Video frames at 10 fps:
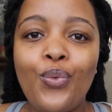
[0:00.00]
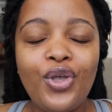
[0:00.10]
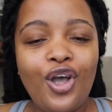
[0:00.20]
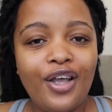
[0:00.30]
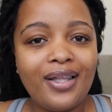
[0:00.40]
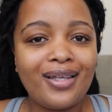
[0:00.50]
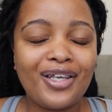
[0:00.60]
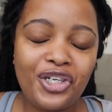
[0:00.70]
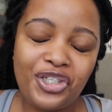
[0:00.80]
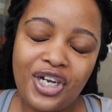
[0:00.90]
We are in the
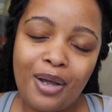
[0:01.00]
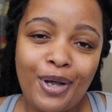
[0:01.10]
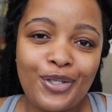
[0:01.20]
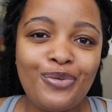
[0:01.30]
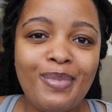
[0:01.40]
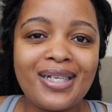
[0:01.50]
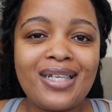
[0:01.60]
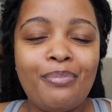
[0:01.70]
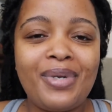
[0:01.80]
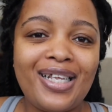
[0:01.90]
kitchen about to make
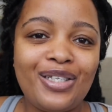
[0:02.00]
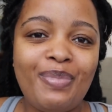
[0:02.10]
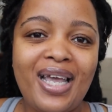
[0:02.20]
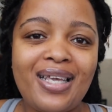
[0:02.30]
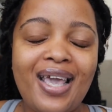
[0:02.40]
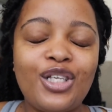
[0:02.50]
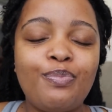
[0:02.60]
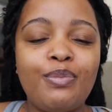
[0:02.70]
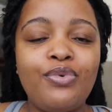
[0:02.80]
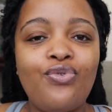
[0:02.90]
some nutty pancakes,
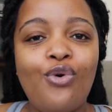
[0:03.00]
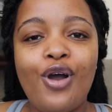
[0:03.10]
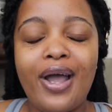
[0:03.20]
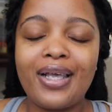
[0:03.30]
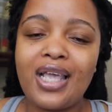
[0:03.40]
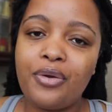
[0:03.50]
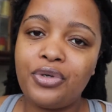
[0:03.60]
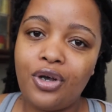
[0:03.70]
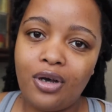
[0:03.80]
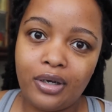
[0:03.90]
but before I
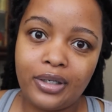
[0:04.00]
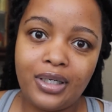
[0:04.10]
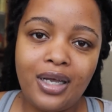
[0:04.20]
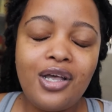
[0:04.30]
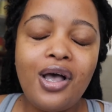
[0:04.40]
carry on,